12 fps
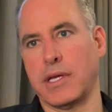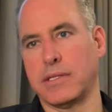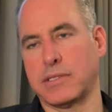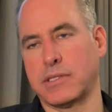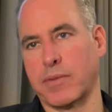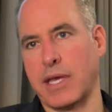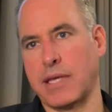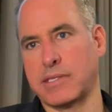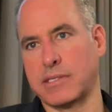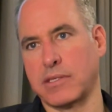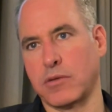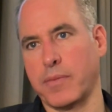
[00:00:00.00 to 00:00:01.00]
in some
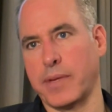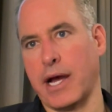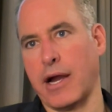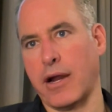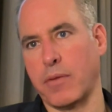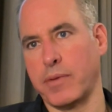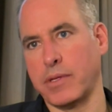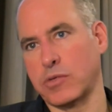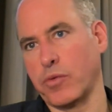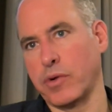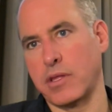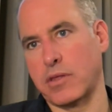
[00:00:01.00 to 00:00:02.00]
cases a little bit higher, but
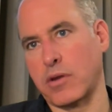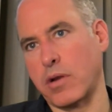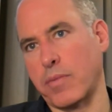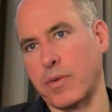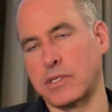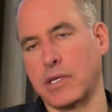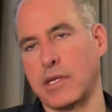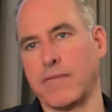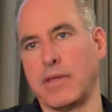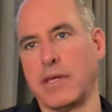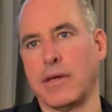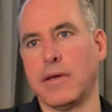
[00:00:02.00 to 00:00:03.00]
20 to 30%
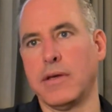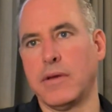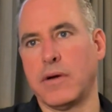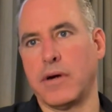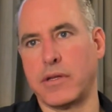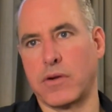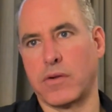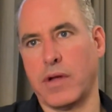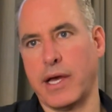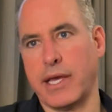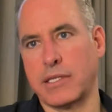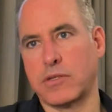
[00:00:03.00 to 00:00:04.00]
of the
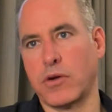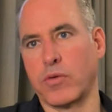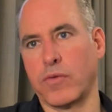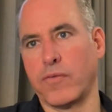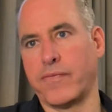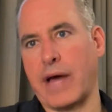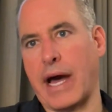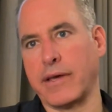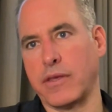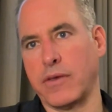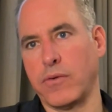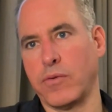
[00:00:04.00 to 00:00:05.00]
underlying total
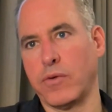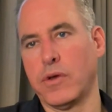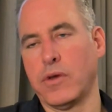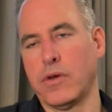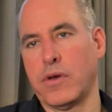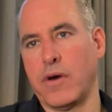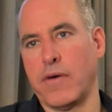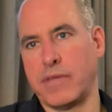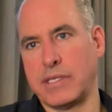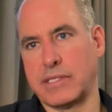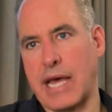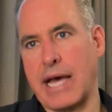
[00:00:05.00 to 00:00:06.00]
value of
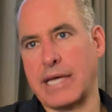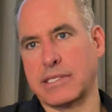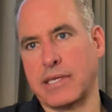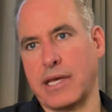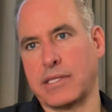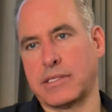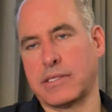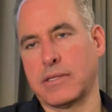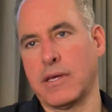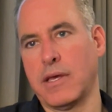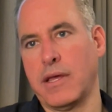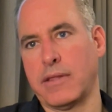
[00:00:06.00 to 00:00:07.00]
these assets
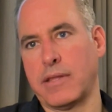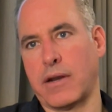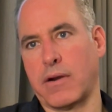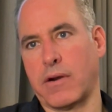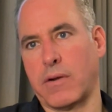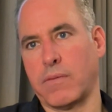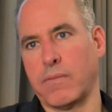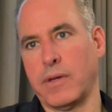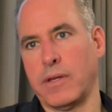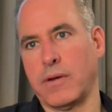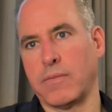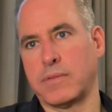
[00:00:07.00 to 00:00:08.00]
that are
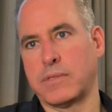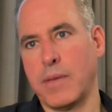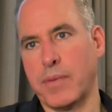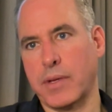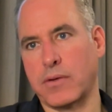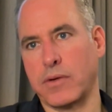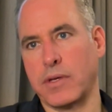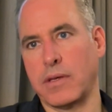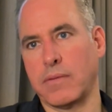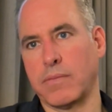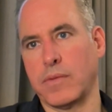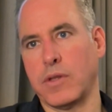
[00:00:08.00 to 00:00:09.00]

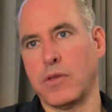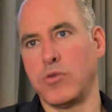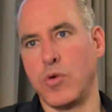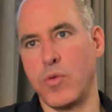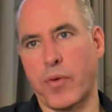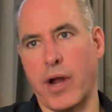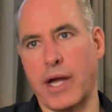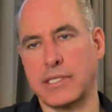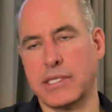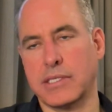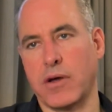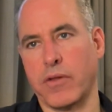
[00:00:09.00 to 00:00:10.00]
typically new
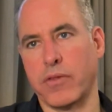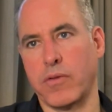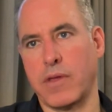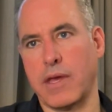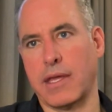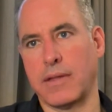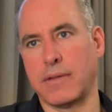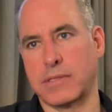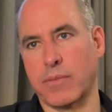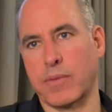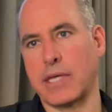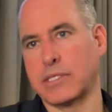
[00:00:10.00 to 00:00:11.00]
projects, although they can in
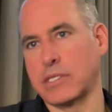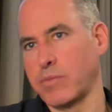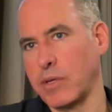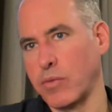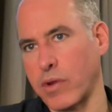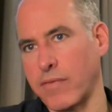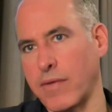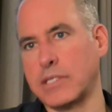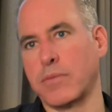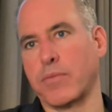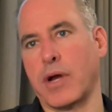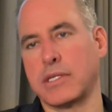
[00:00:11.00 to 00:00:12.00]
some cases be
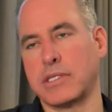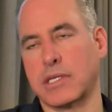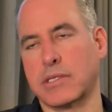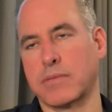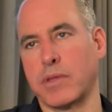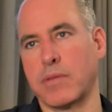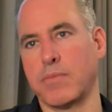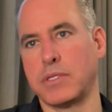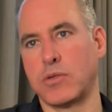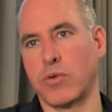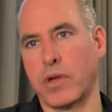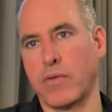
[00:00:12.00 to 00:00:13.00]
renovation projects. But the
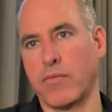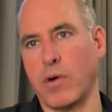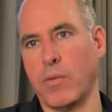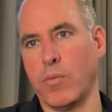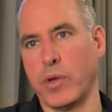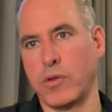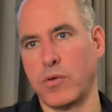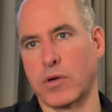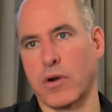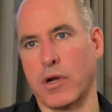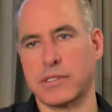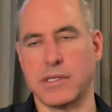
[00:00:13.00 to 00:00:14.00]
majority of what we do
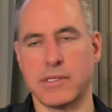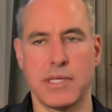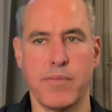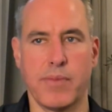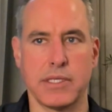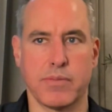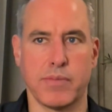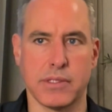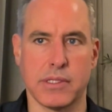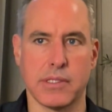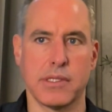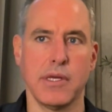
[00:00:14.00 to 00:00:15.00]
across the CPACE
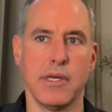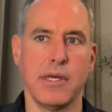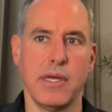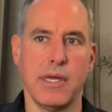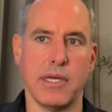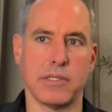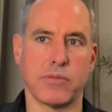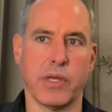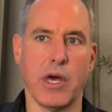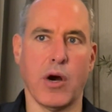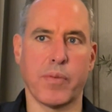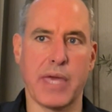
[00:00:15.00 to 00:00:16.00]
business is
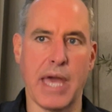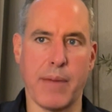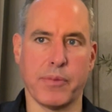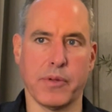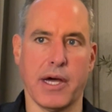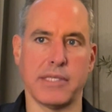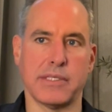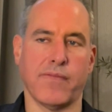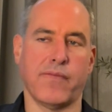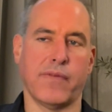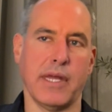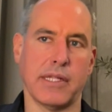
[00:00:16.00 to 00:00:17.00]
we help capitalize and
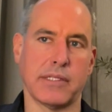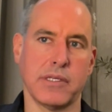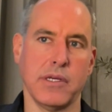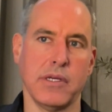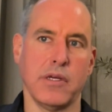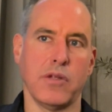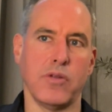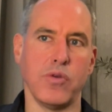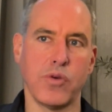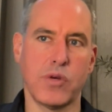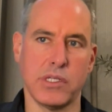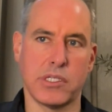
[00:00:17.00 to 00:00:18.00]
finance
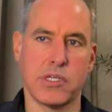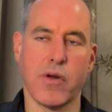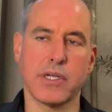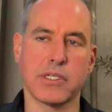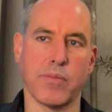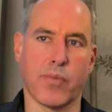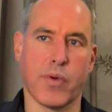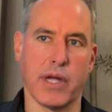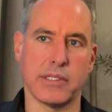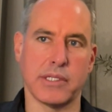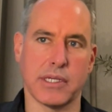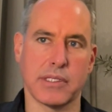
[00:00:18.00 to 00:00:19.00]
new construction
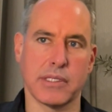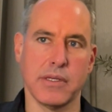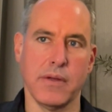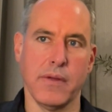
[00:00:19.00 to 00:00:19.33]
projects.